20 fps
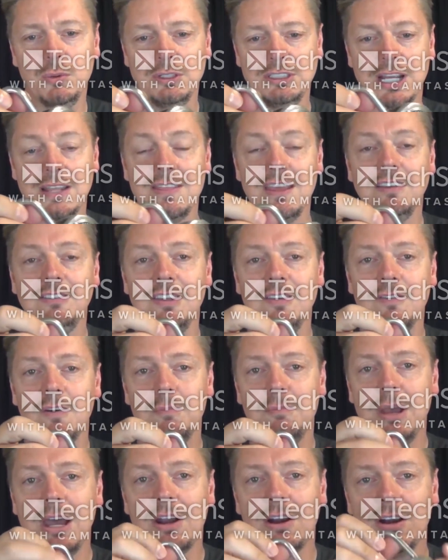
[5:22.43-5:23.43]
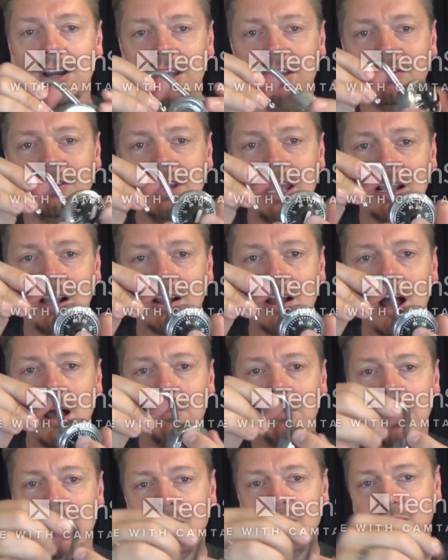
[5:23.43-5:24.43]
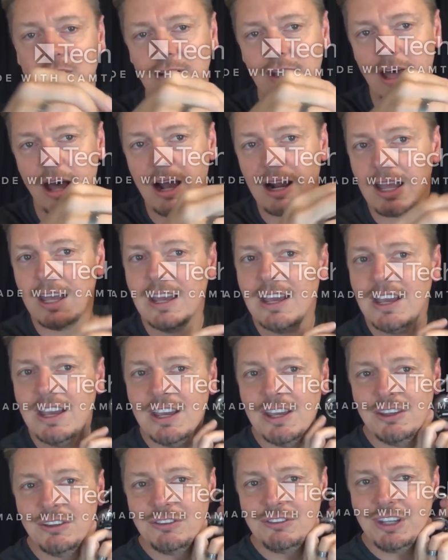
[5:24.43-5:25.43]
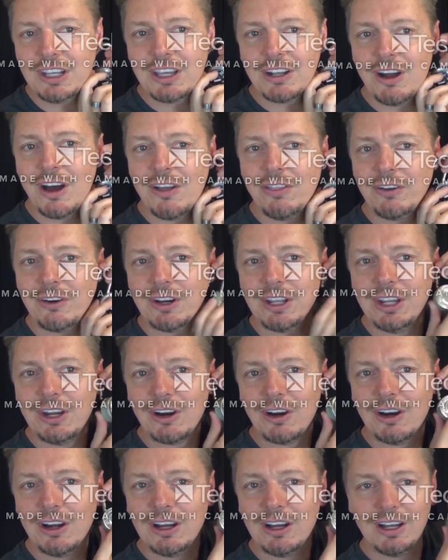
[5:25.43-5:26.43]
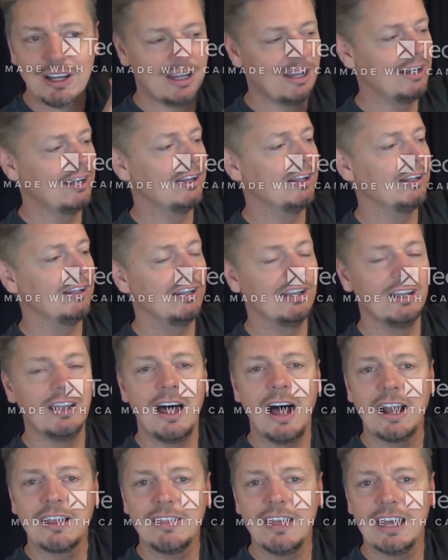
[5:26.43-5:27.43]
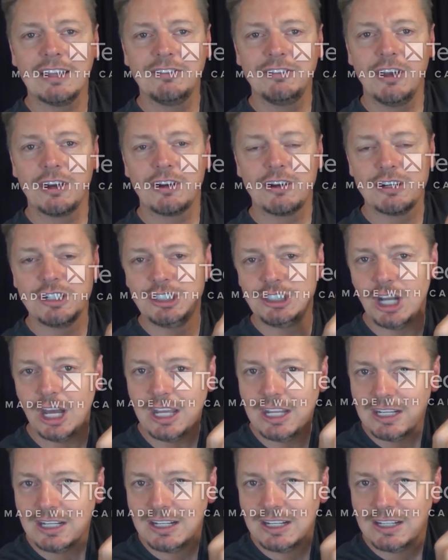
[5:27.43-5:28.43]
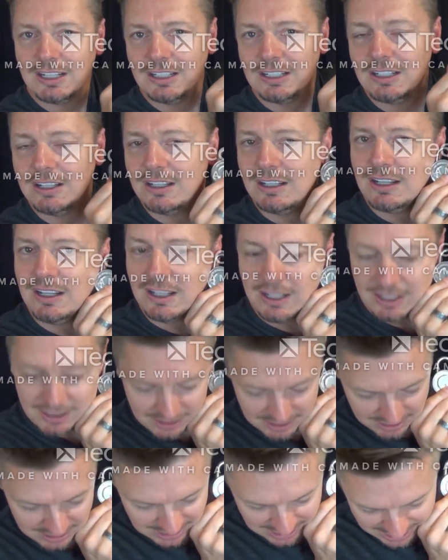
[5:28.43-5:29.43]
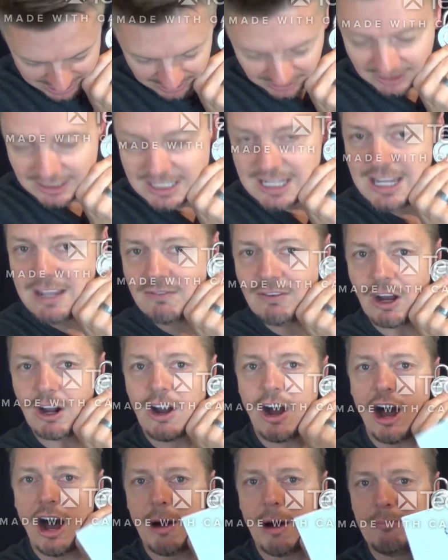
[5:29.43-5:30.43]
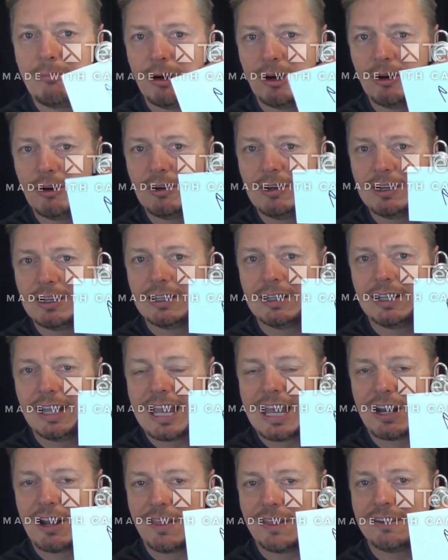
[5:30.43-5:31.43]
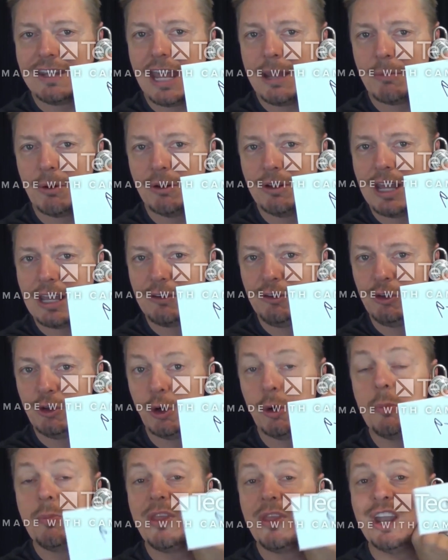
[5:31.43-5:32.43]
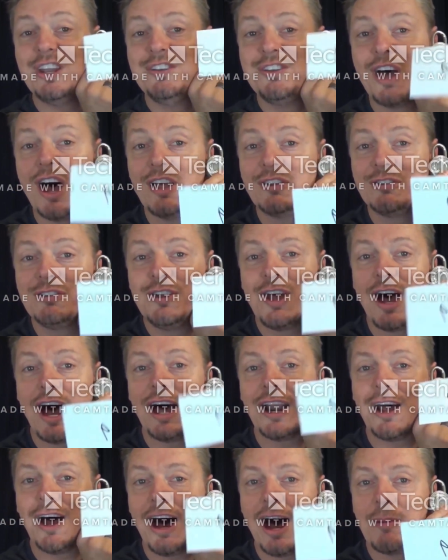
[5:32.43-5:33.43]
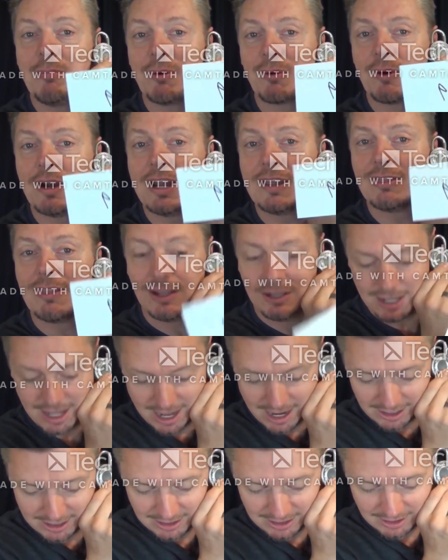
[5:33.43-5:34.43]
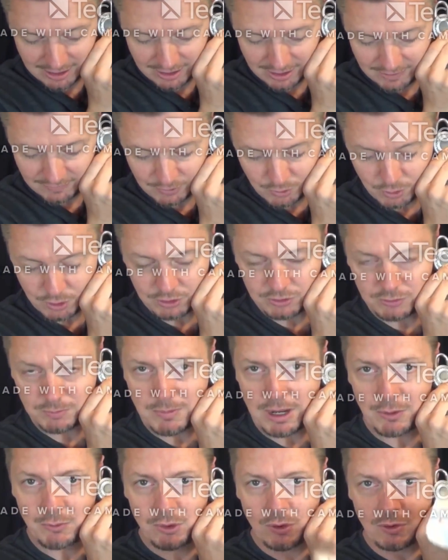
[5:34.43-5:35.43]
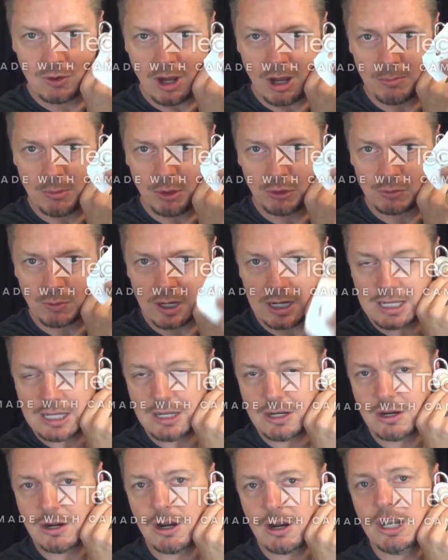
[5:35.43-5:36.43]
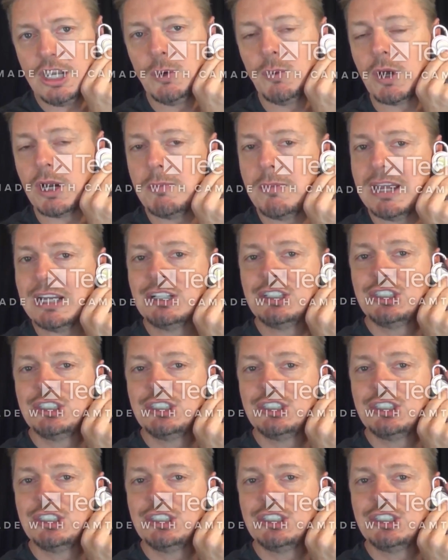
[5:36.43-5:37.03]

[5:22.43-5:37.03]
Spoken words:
which I think is even better, is take a combination lock, stick it on their ear, lock that sucker shut, and leave a combo laying on the table next to them that does not operate the lock. Of course, my real combo's right here, and you want to make